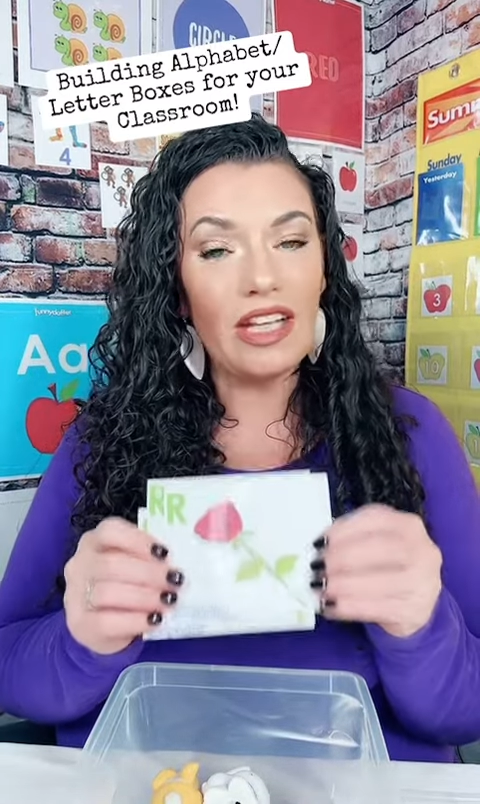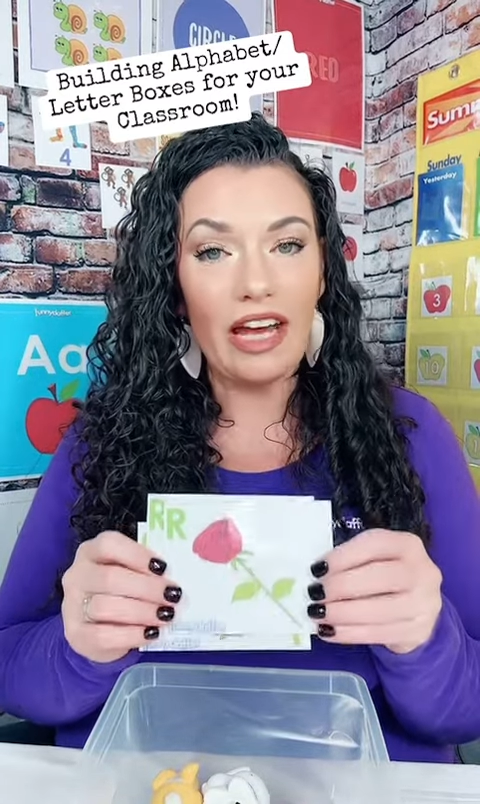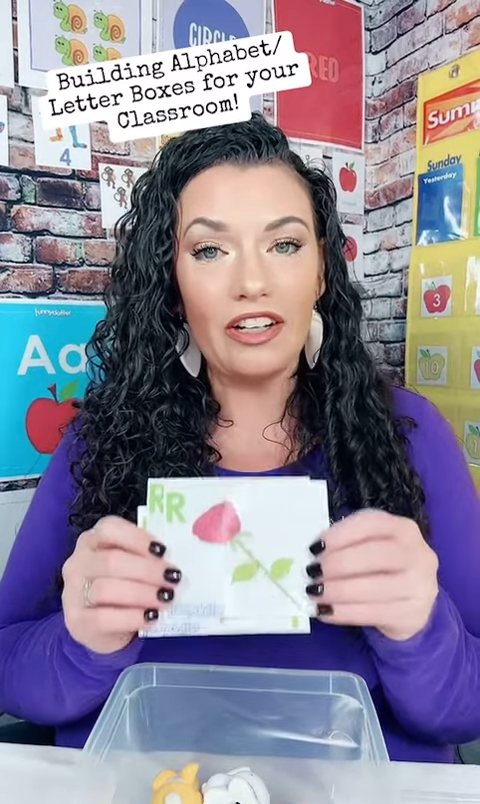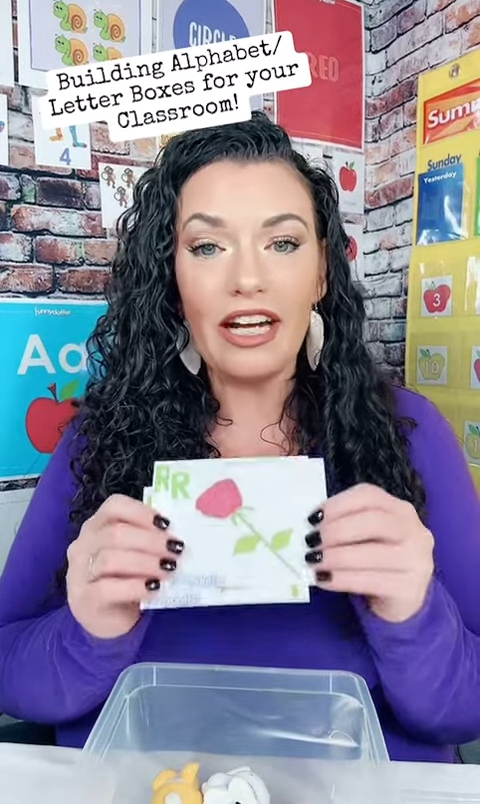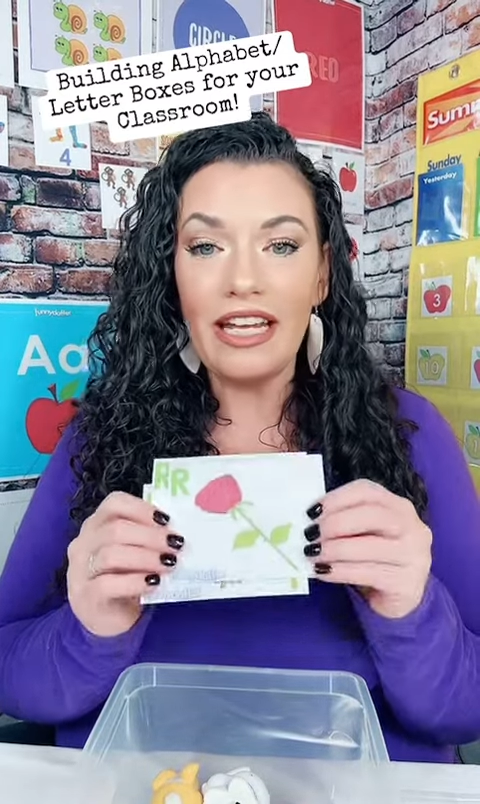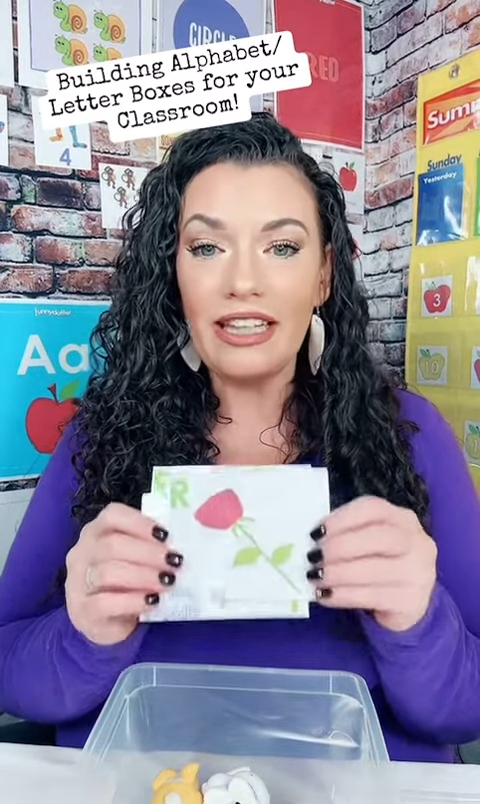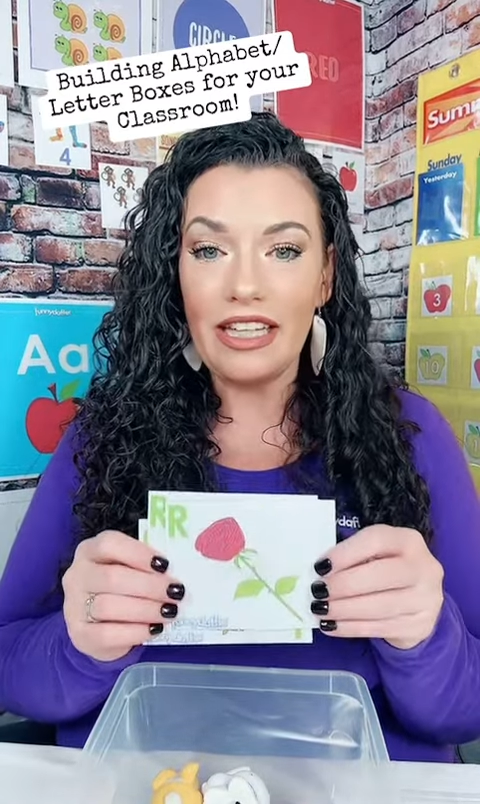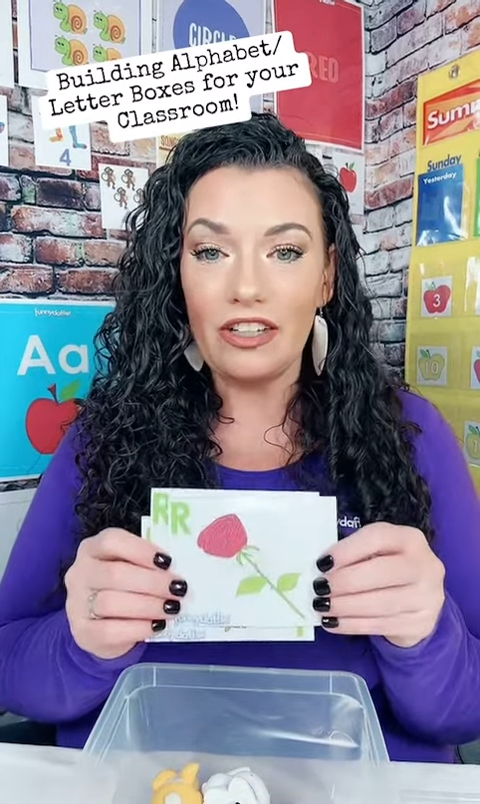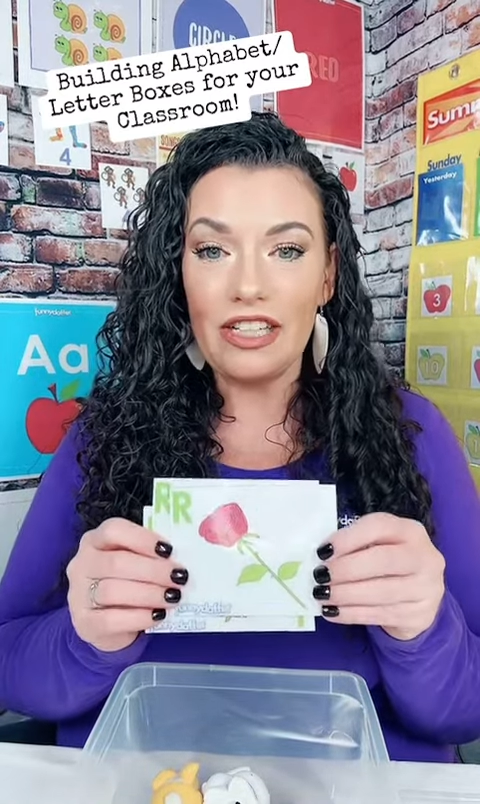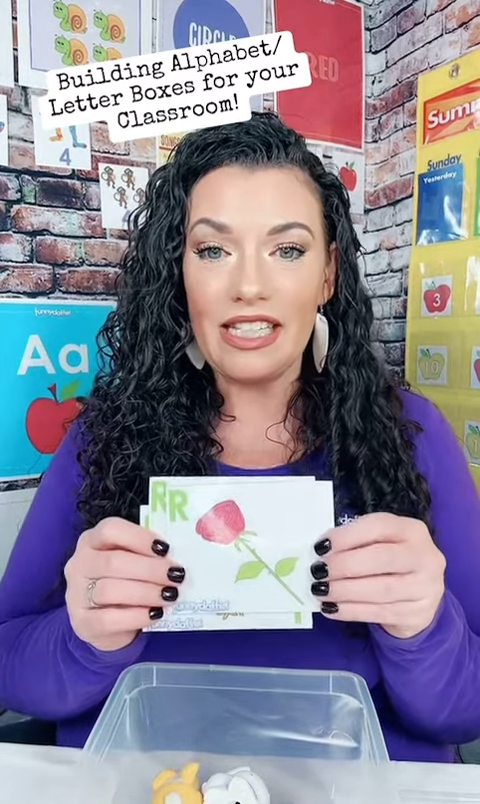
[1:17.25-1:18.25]
letter and
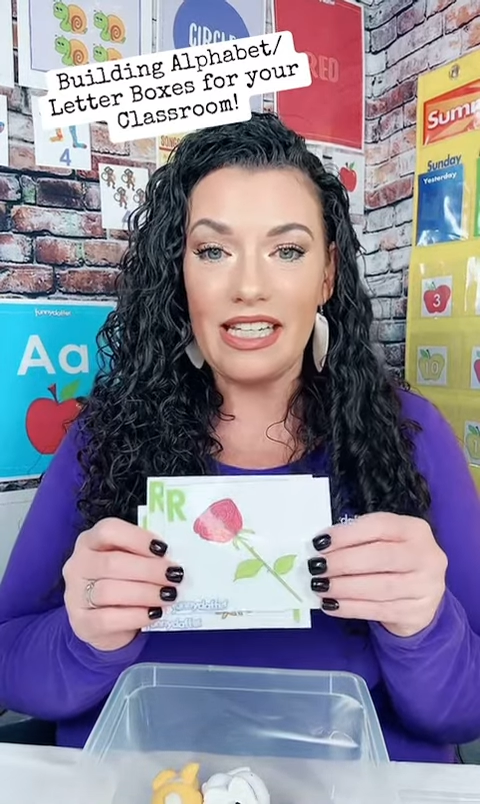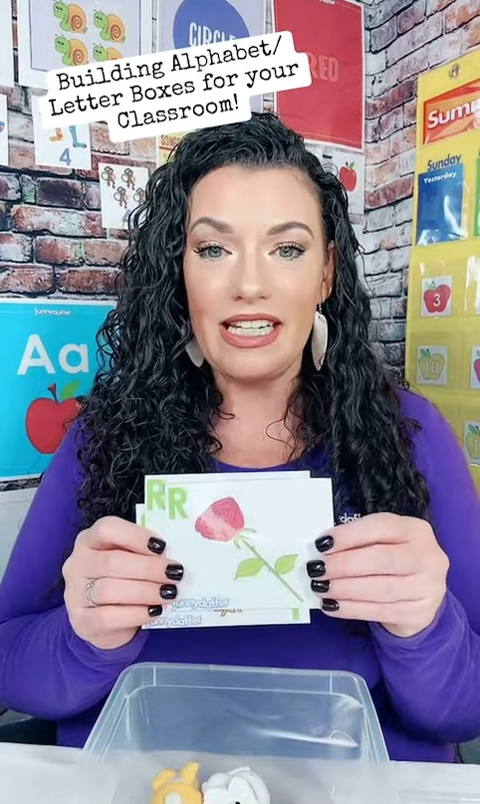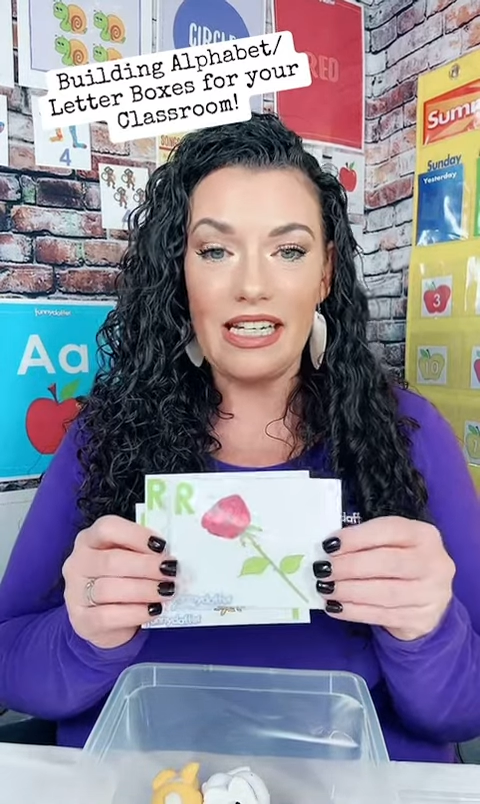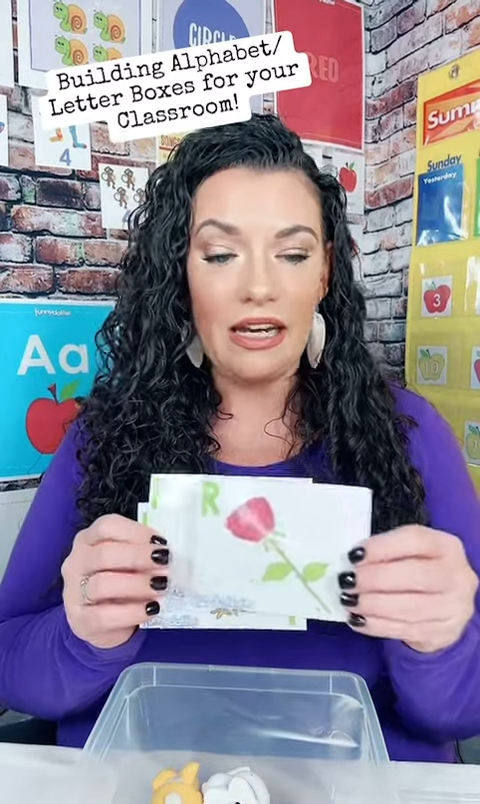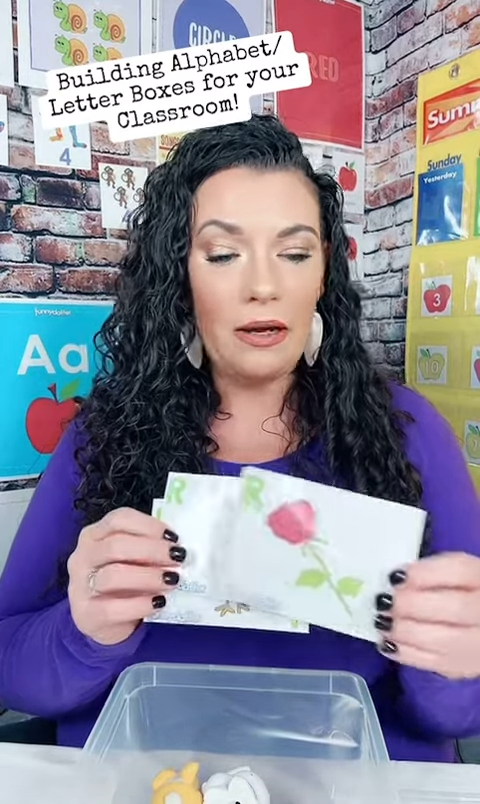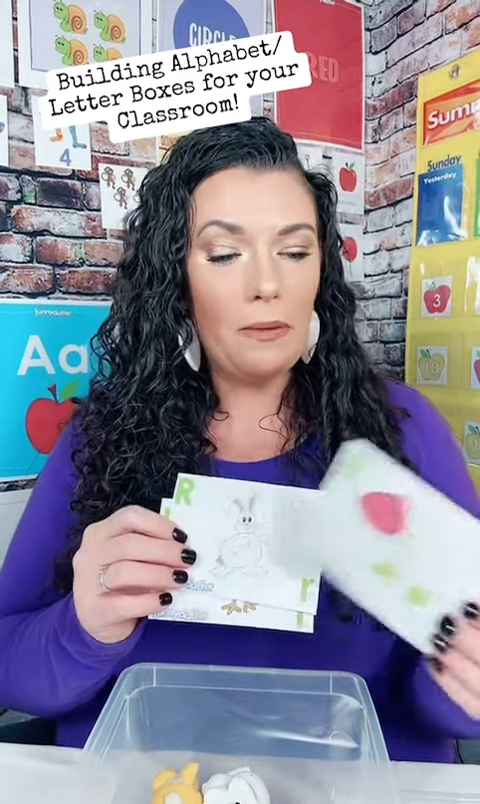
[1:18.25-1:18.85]
literacy